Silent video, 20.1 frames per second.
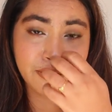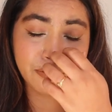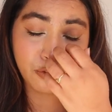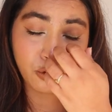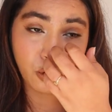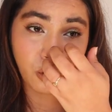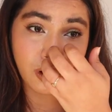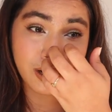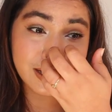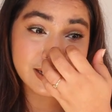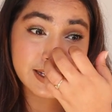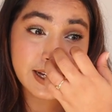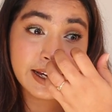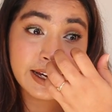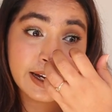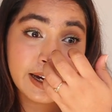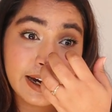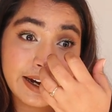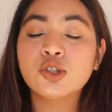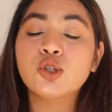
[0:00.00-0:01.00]
Of course,
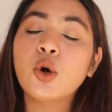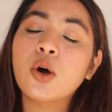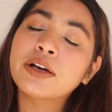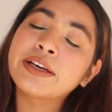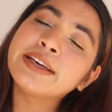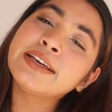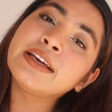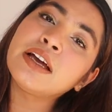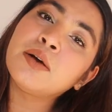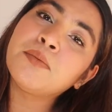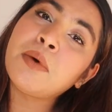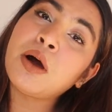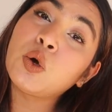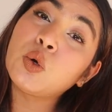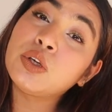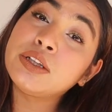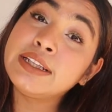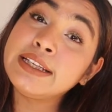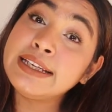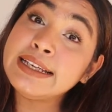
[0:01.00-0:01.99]
talking
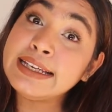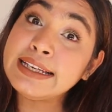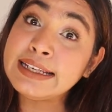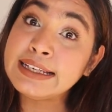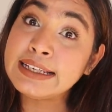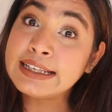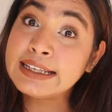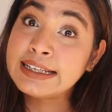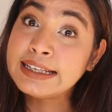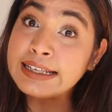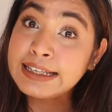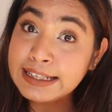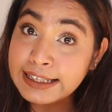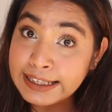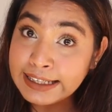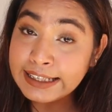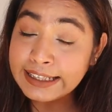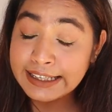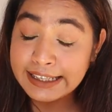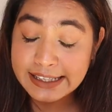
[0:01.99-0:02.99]
about the
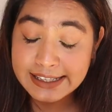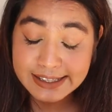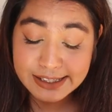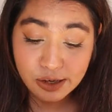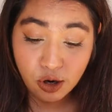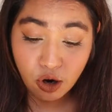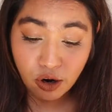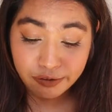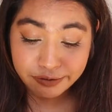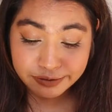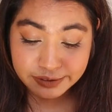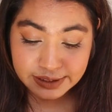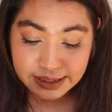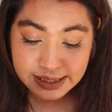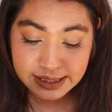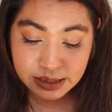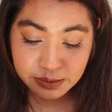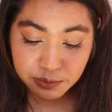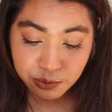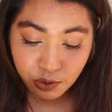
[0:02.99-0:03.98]
ingredients of
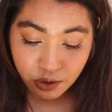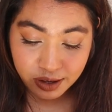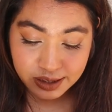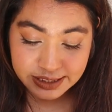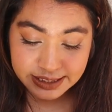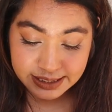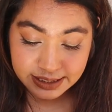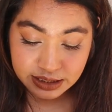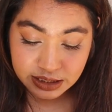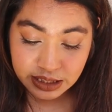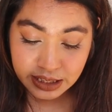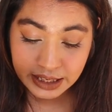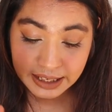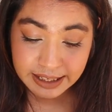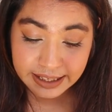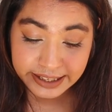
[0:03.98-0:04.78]
this product,